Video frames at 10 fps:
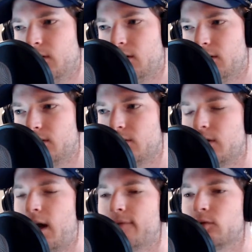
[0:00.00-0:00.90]

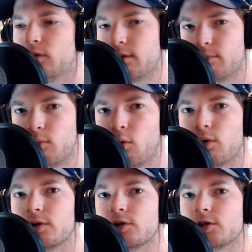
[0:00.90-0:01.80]
you have to look at more
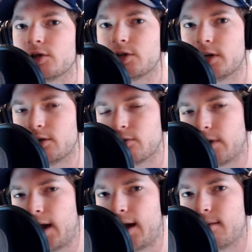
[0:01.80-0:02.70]
than just a singular
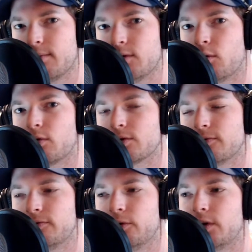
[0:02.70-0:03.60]
game in order to
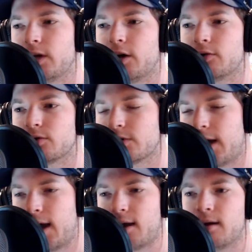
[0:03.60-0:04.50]
fully
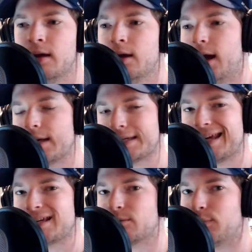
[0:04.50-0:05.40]
understand and
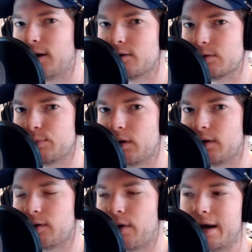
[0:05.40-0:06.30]
assess a player's
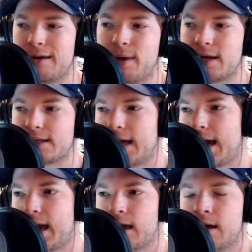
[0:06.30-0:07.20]
ability, right? It might
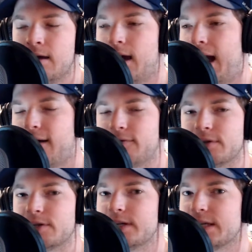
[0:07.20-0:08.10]
take half
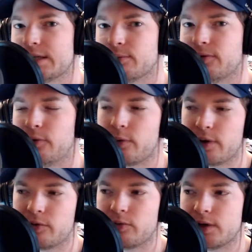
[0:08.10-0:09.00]
this season before we
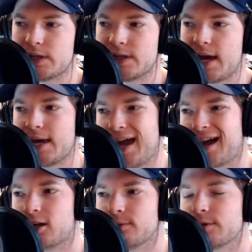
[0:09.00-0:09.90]
can really say, yeah,
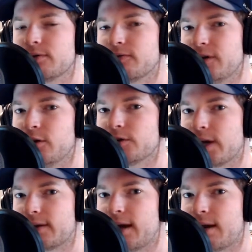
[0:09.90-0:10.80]
Clemson feels
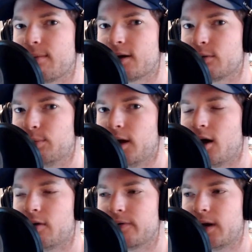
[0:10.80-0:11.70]
like they can make the
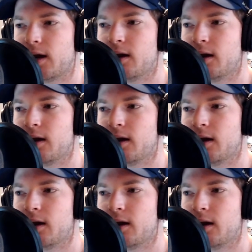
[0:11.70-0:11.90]
playoff again.